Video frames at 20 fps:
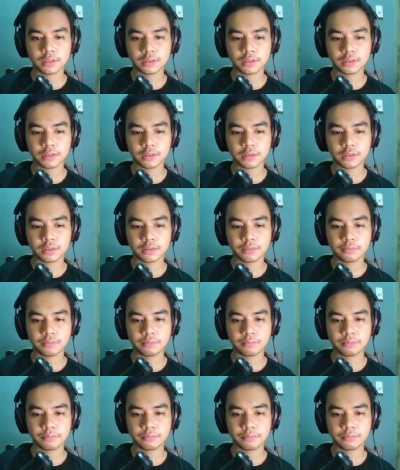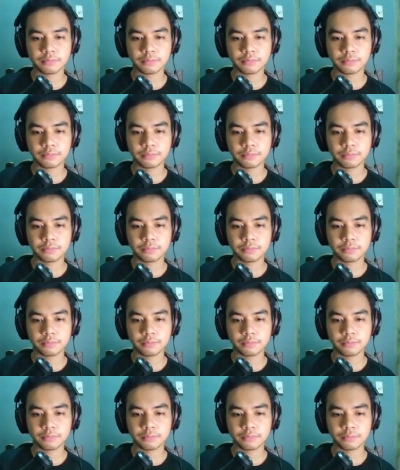
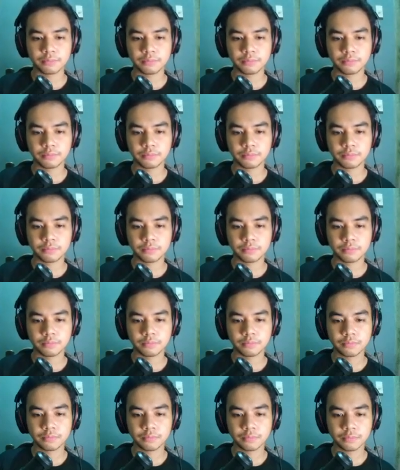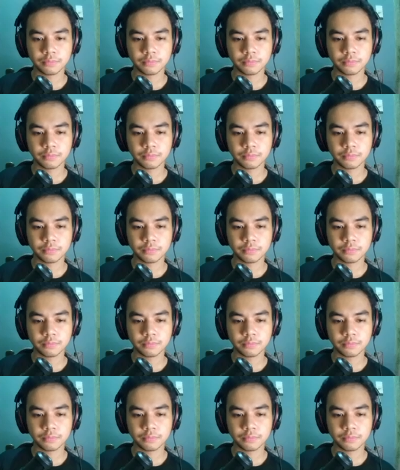(no one is talking)